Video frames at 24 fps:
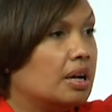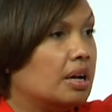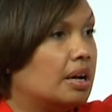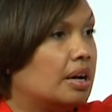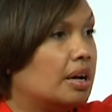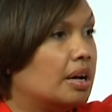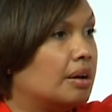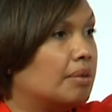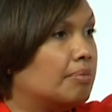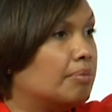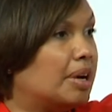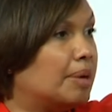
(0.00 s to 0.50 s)

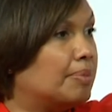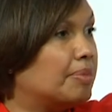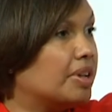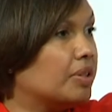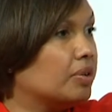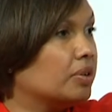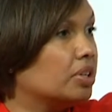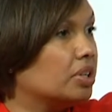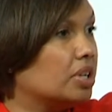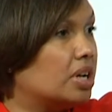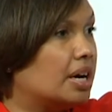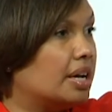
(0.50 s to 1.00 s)
My
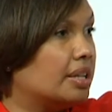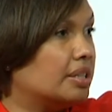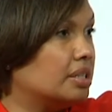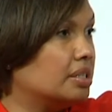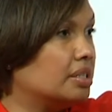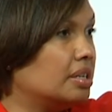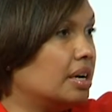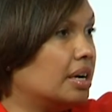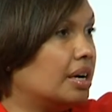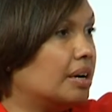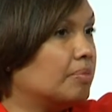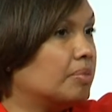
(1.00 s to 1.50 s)
mother-in-law at
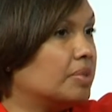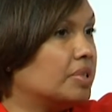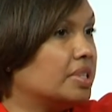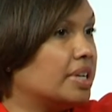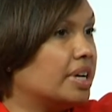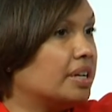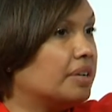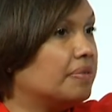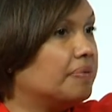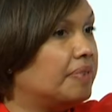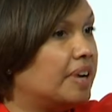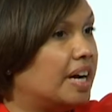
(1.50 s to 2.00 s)
the time was
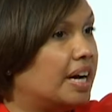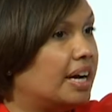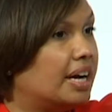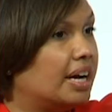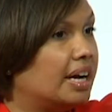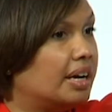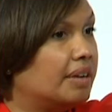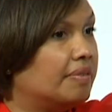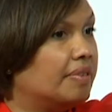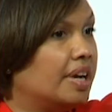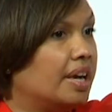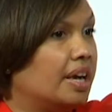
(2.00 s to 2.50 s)

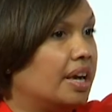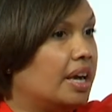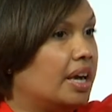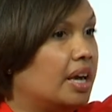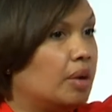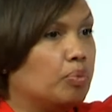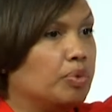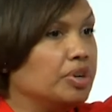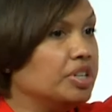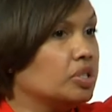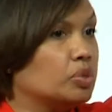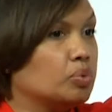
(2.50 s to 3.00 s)
85.
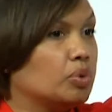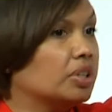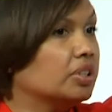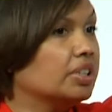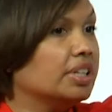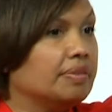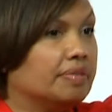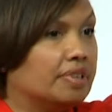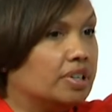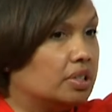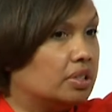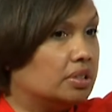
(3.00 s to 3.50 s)
And we just
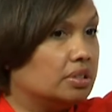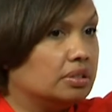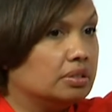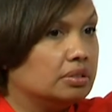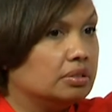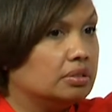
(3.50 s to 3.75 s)
weren't leaving her.